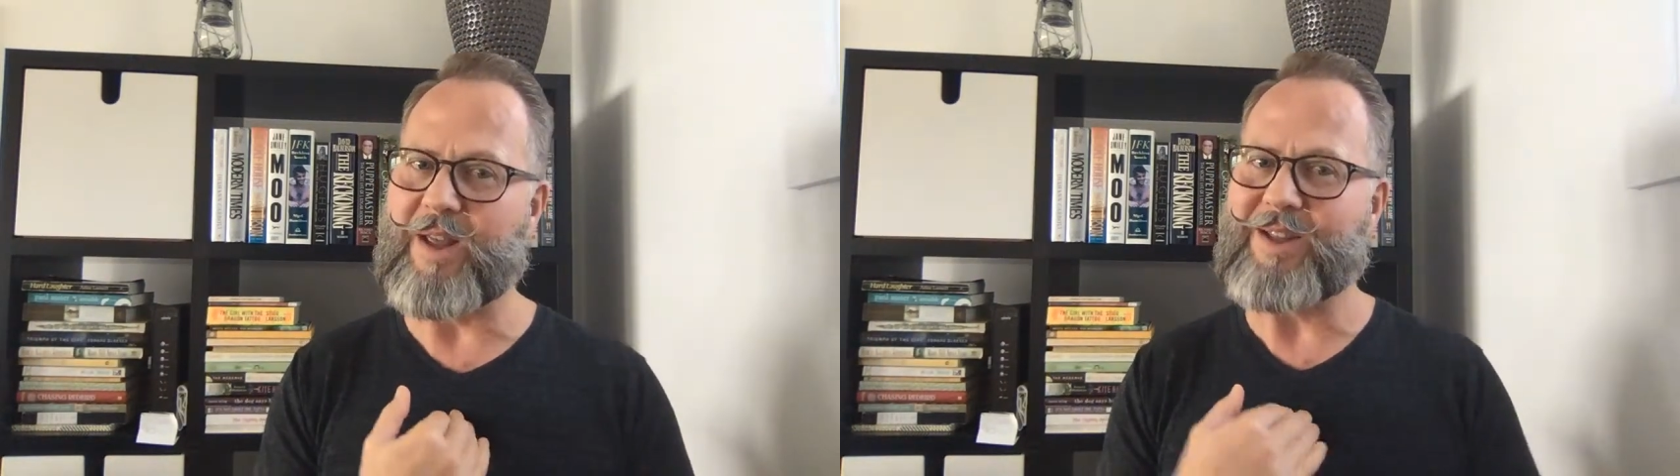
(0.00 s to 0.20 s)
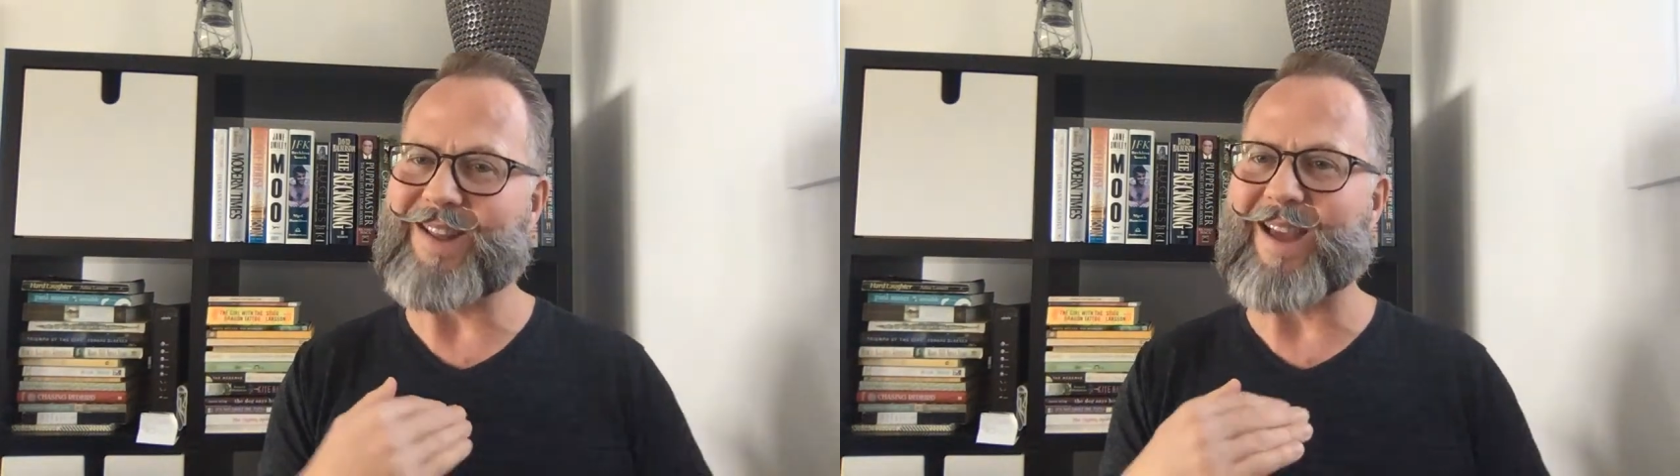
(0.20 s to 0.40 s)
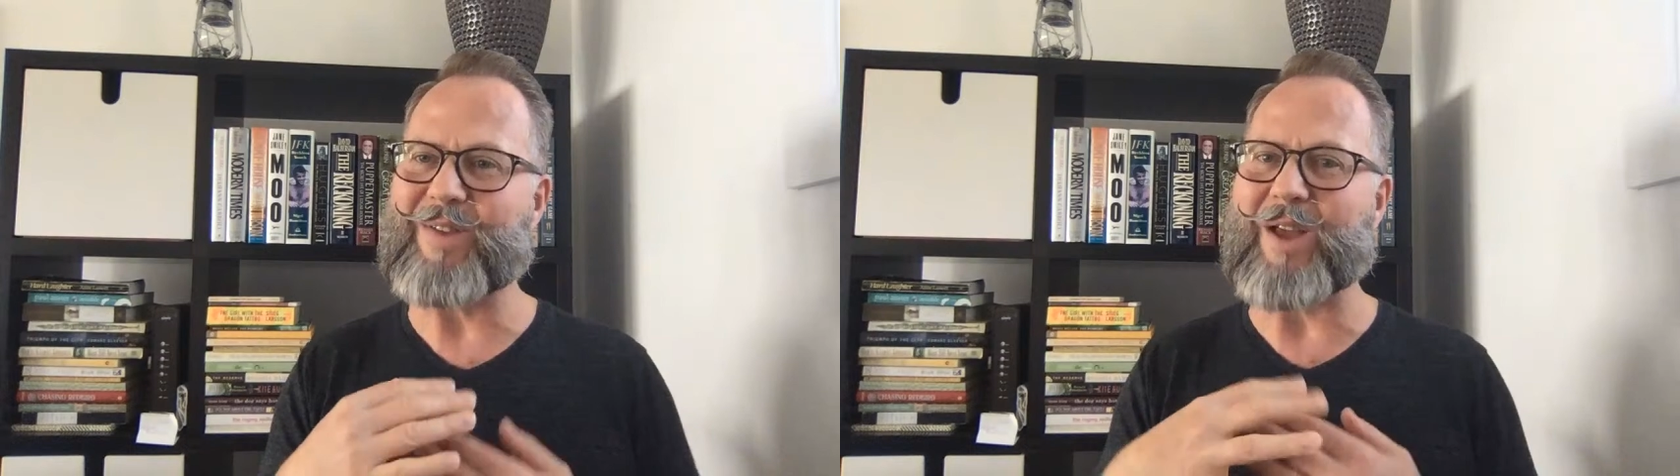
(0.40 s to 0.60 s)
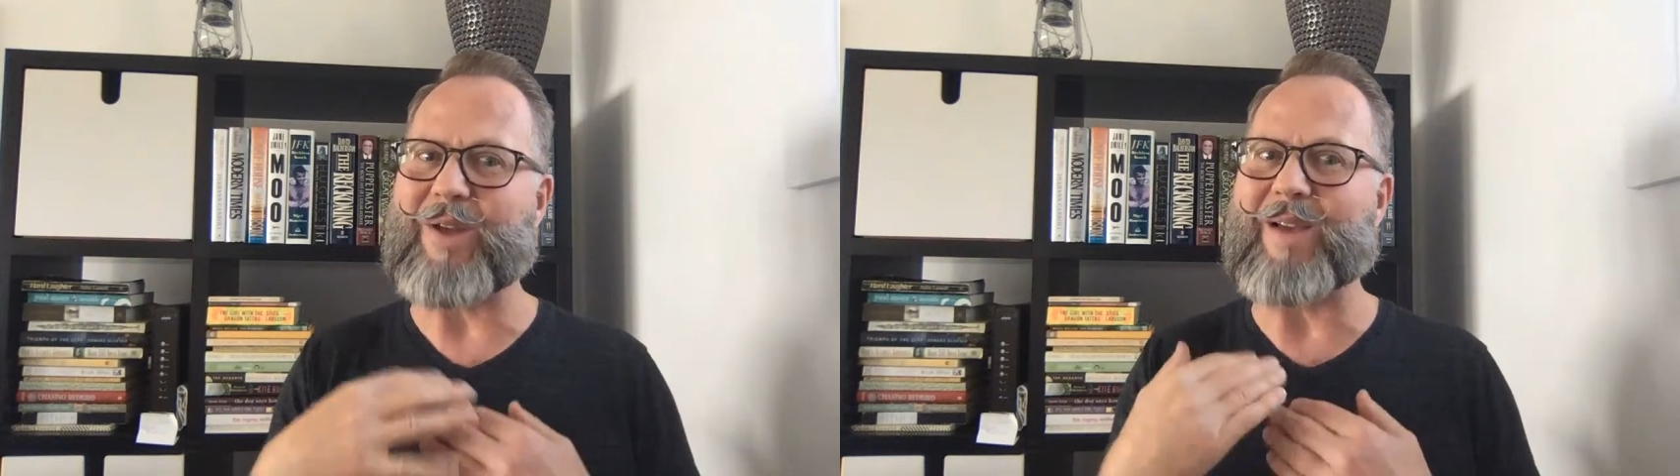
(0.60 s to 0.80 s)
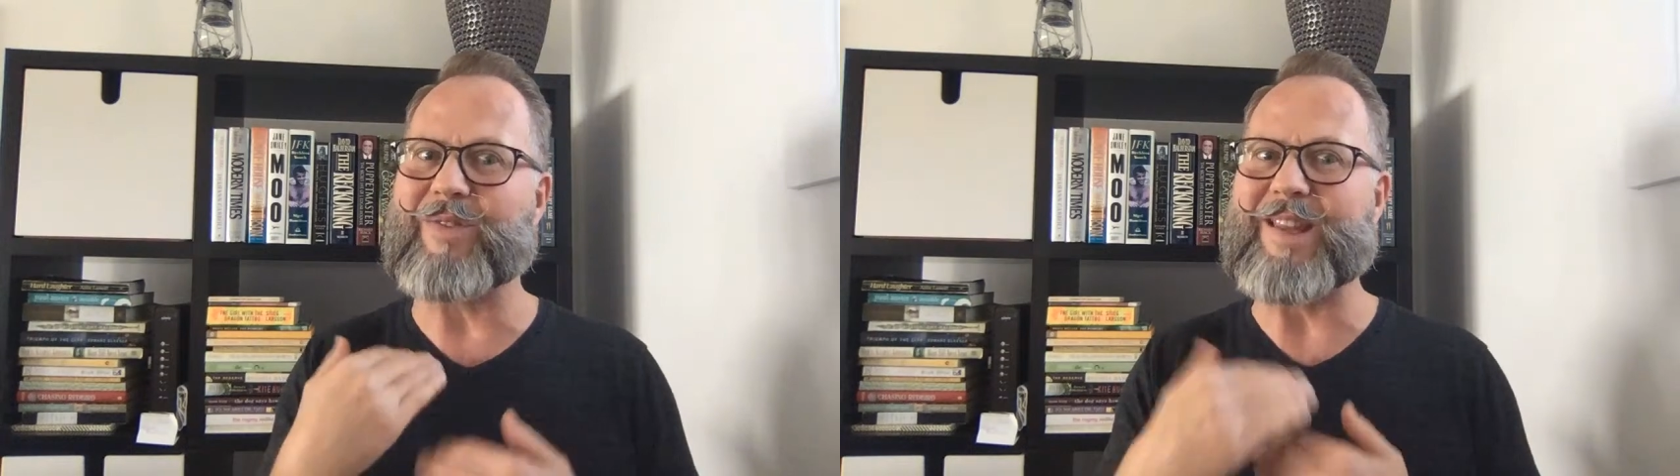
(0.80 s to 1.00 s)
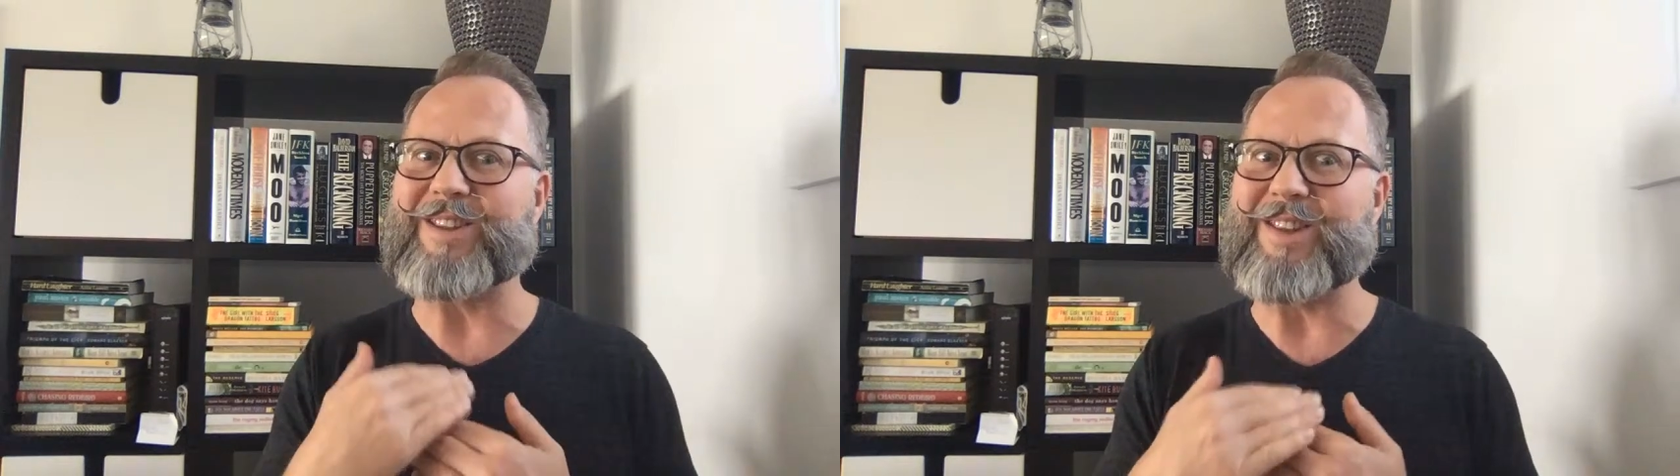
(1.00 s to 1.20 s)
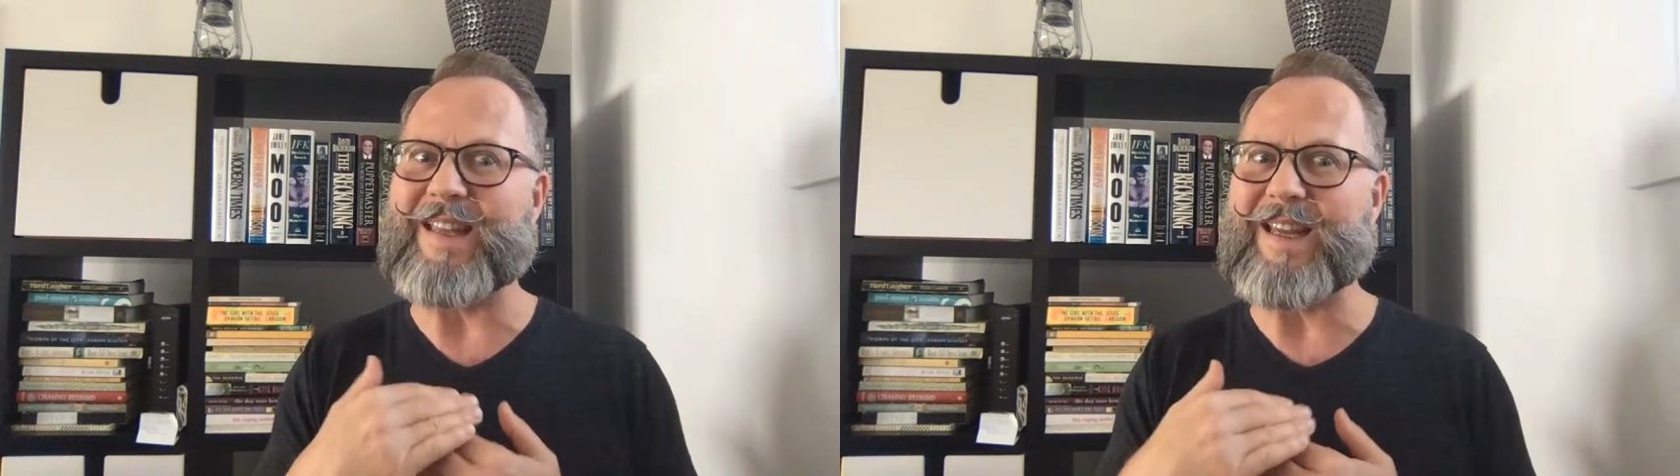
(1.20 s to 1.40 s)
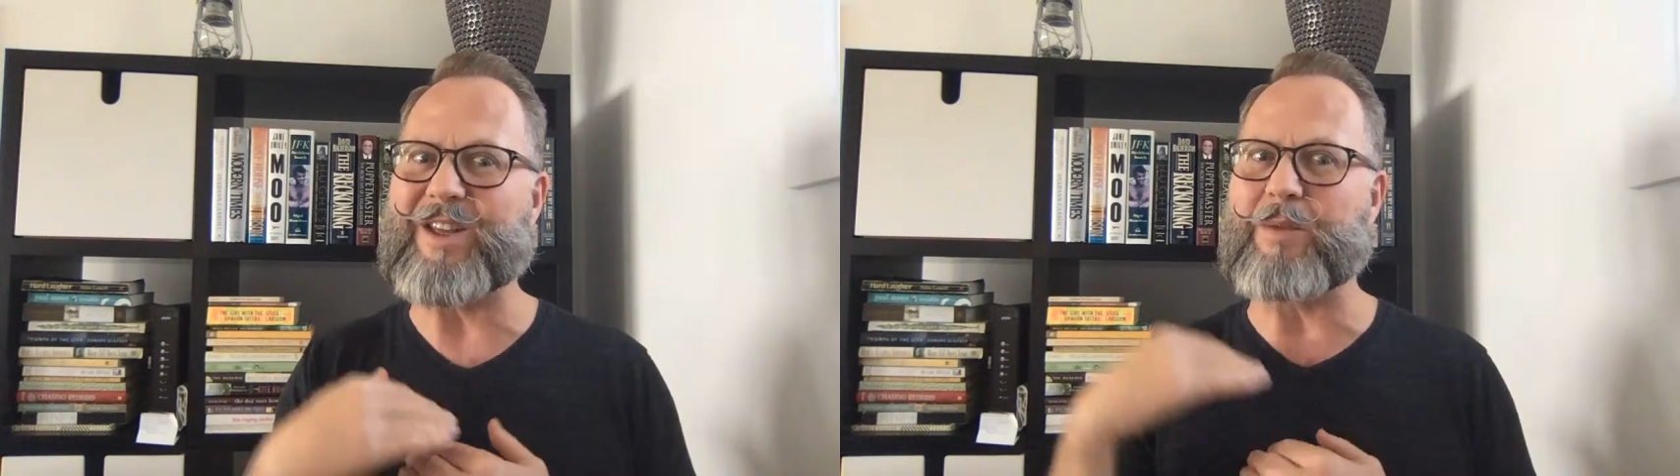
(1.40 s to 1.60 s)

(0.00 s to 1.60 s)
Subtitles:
So I have this need